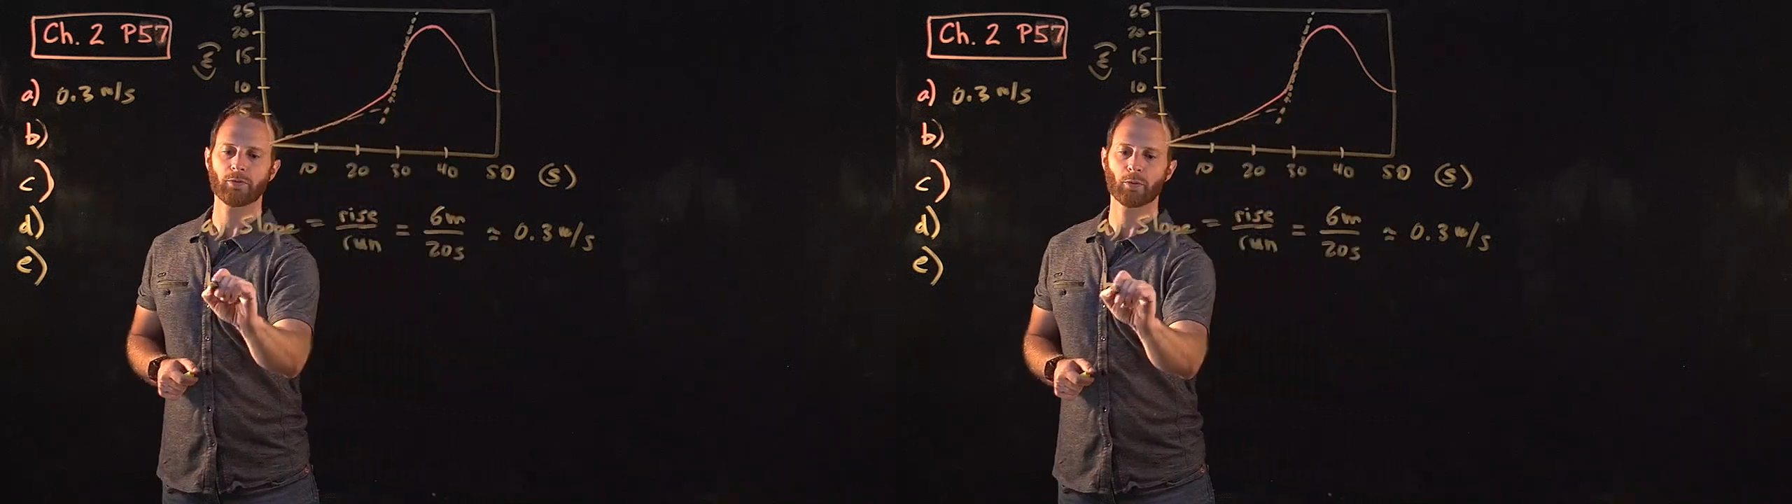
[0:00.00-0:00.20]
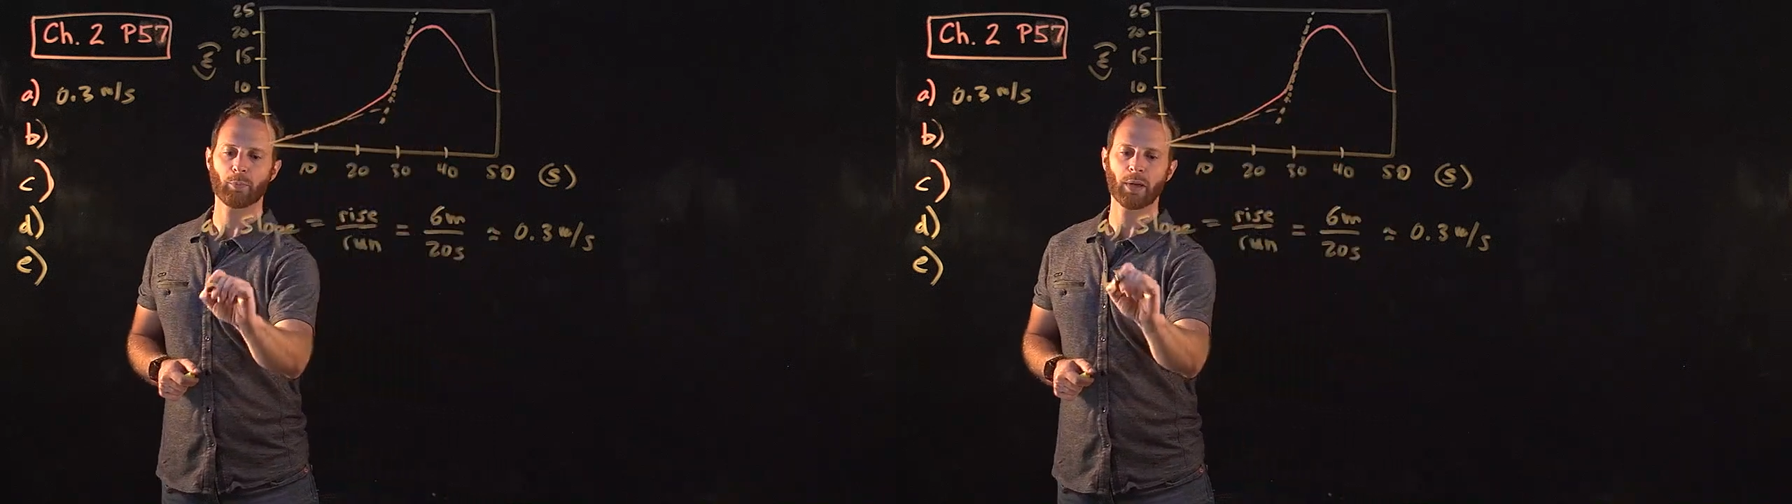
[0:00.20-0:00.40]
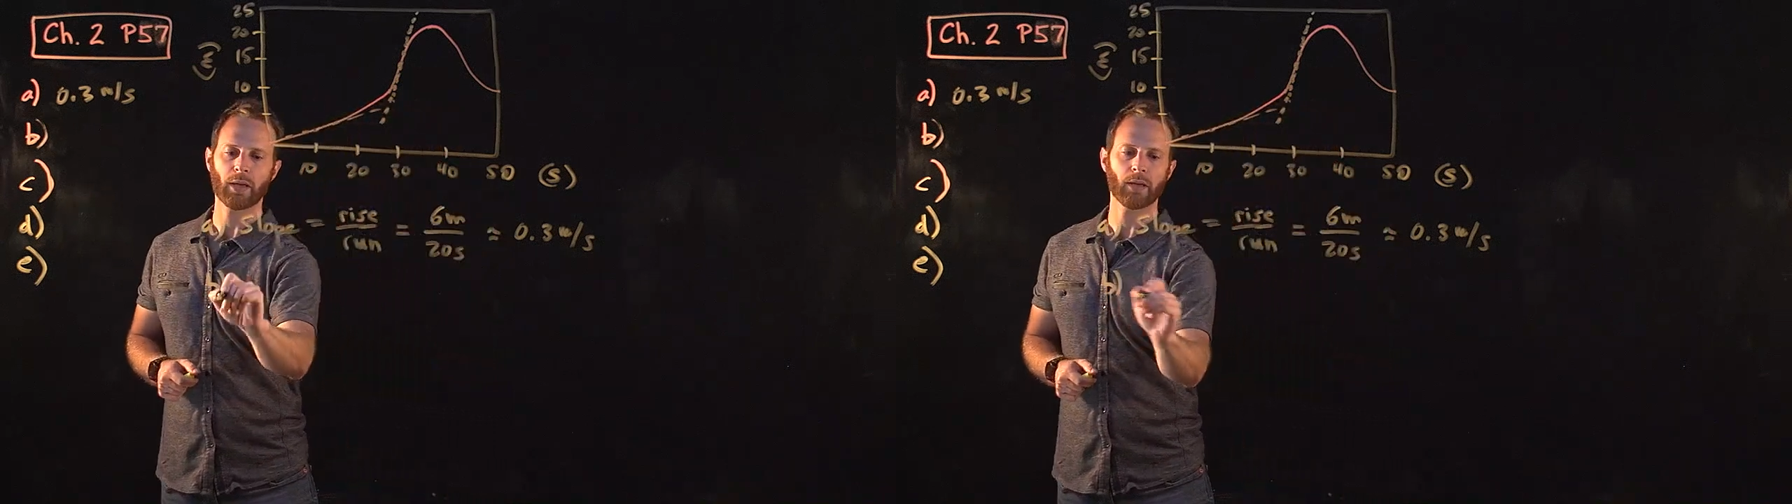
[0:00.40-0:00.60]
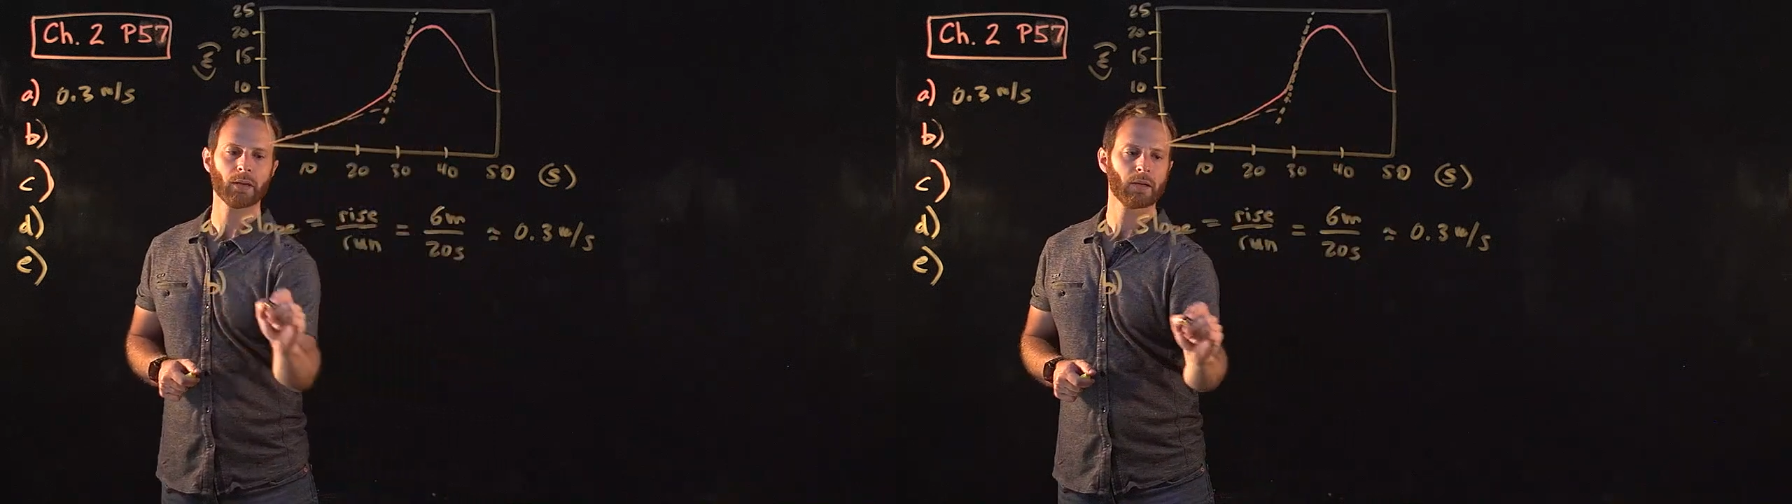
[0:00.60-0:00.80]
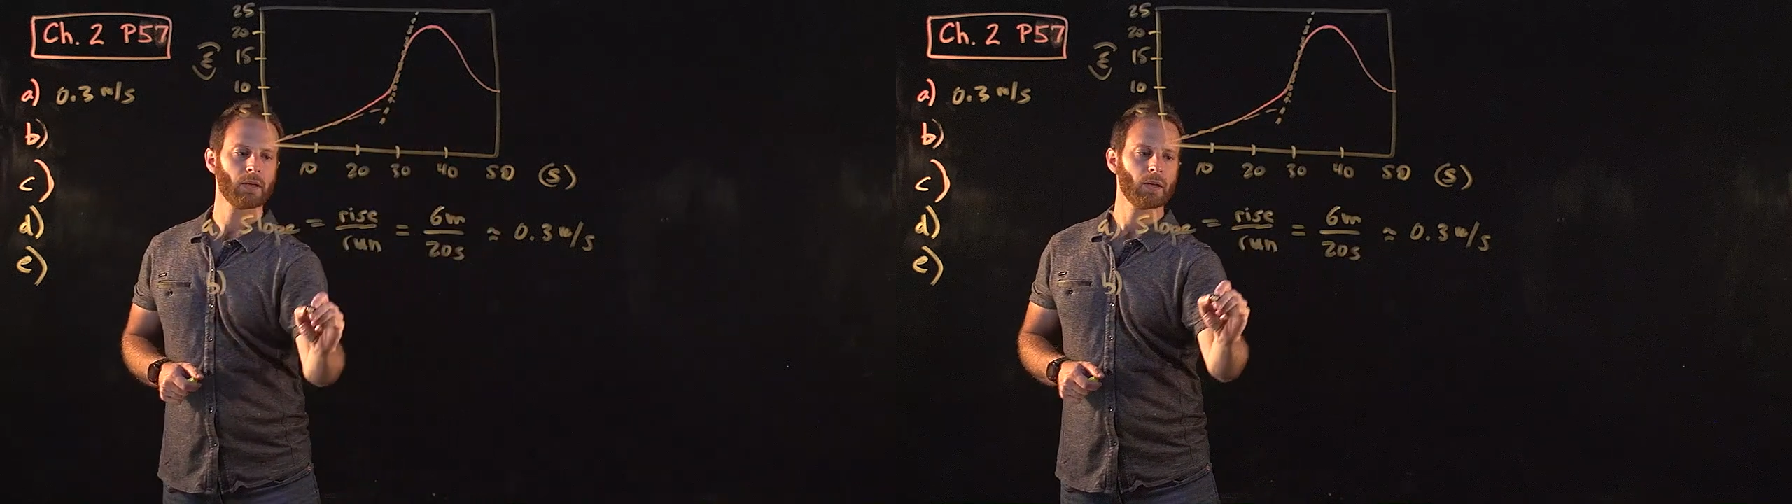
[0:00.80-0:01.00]
For B,
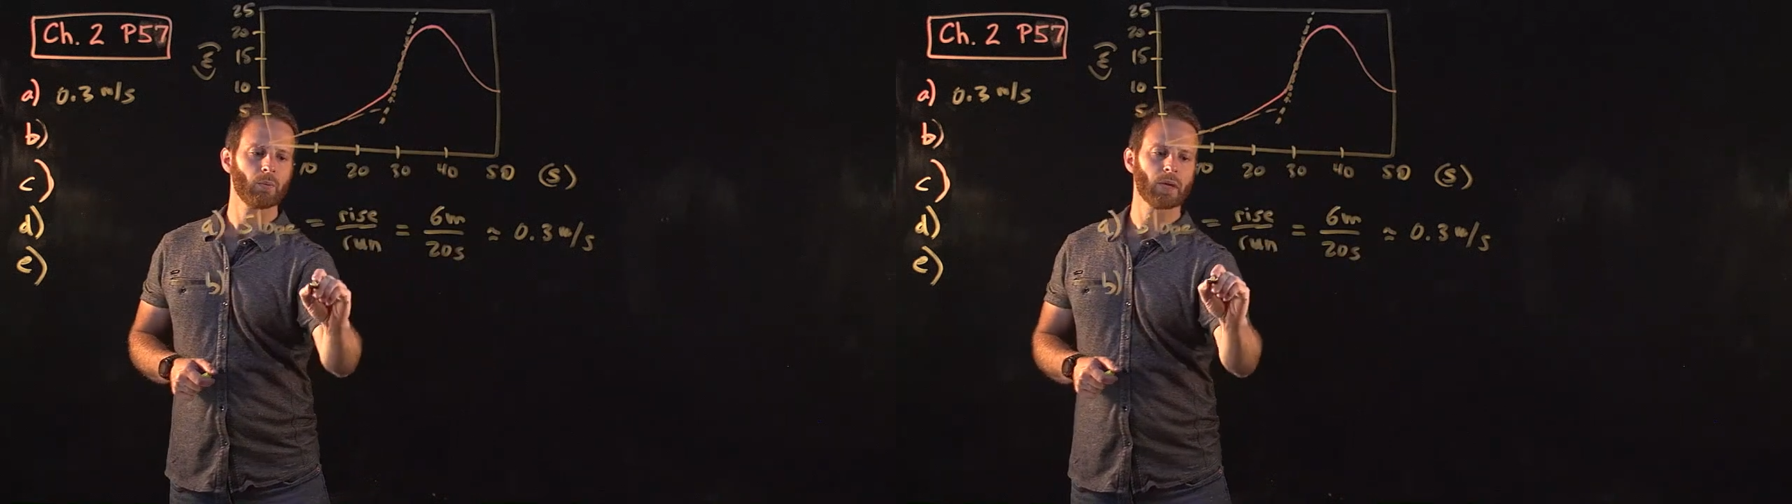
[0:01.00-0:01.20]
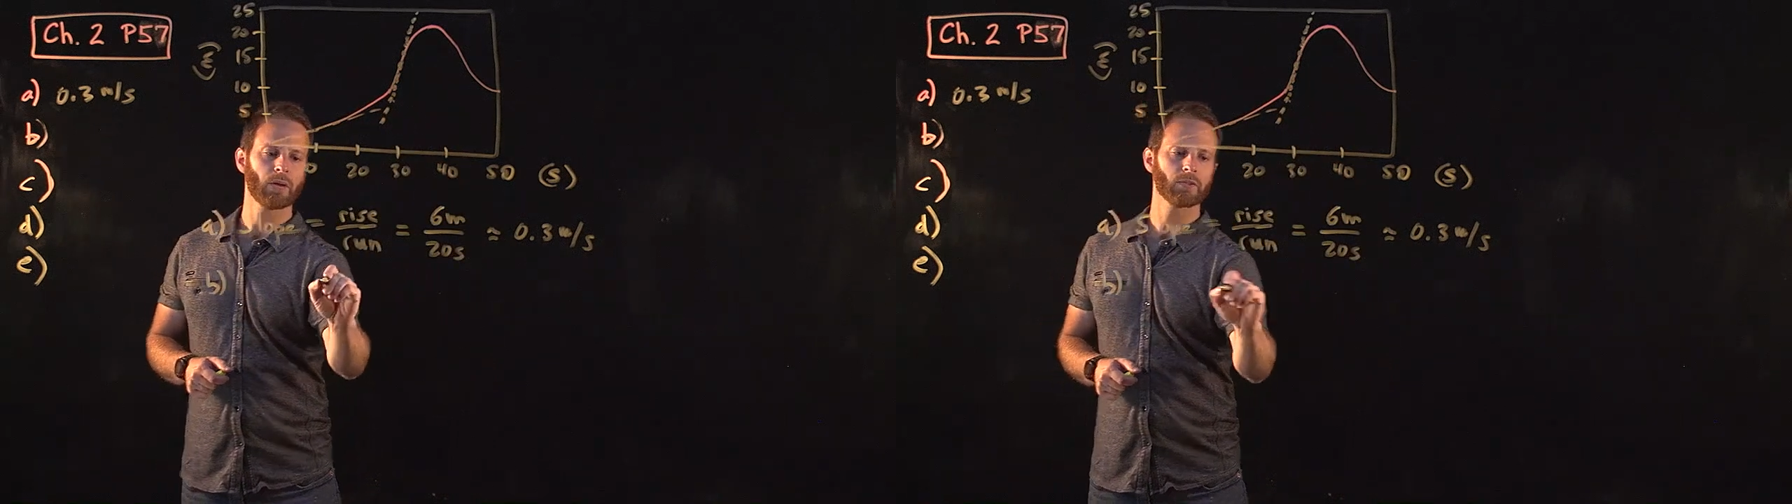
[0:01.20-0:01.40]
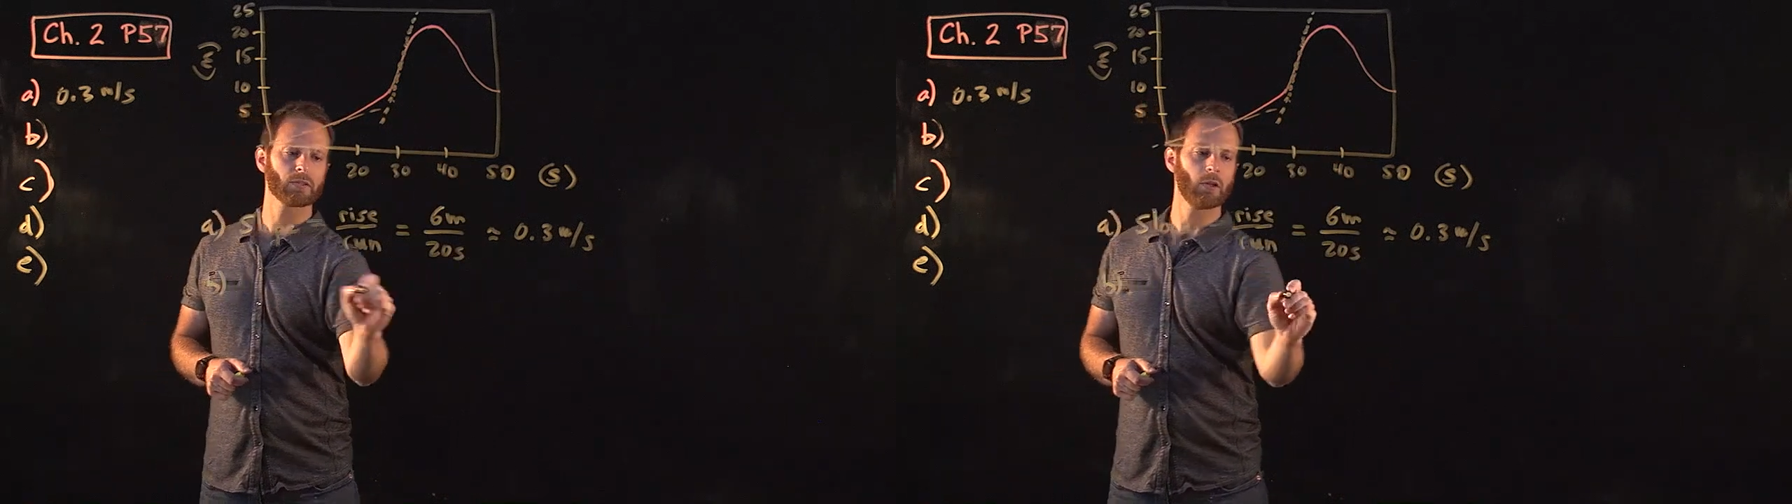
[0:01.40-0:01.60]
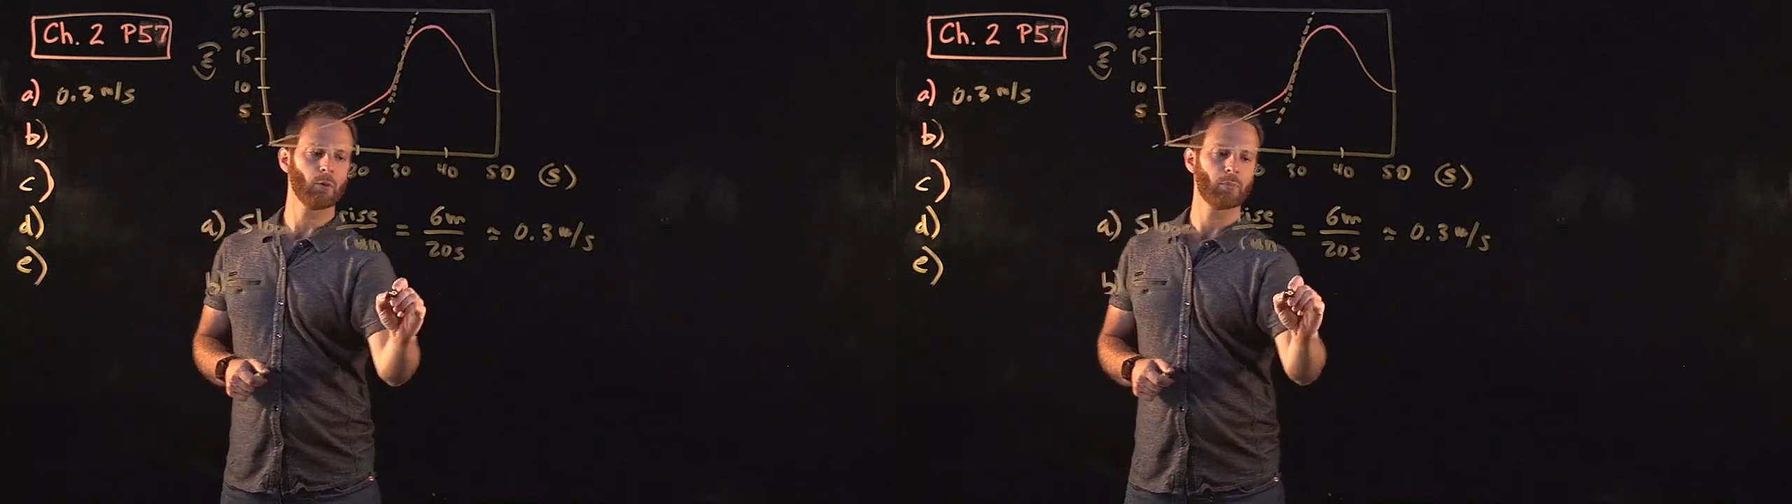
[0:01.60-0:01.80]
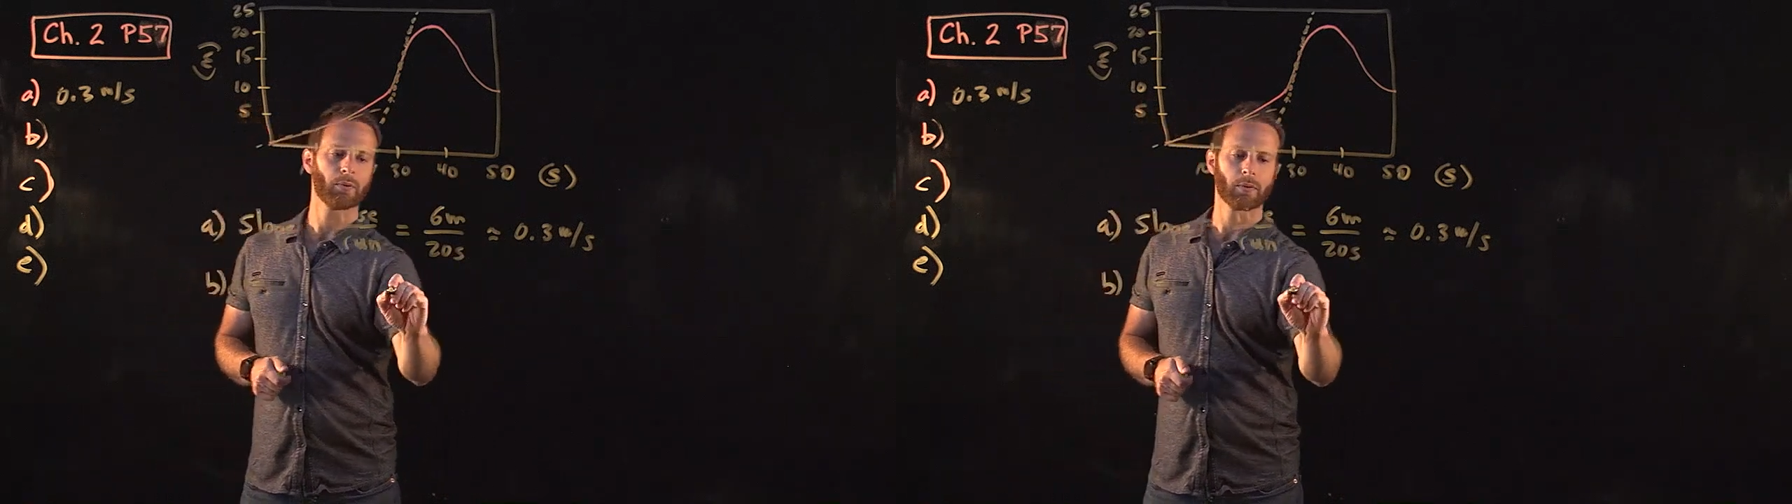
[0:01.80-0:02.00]
we have a
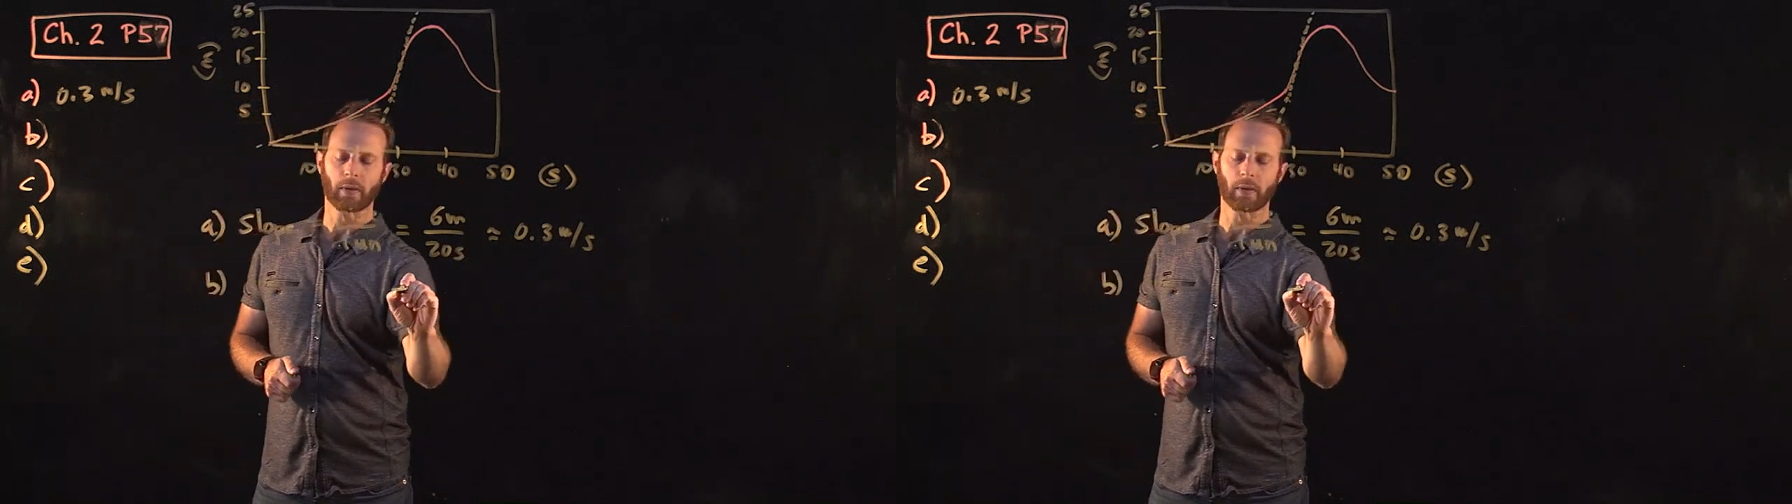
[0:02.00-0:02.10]
slope.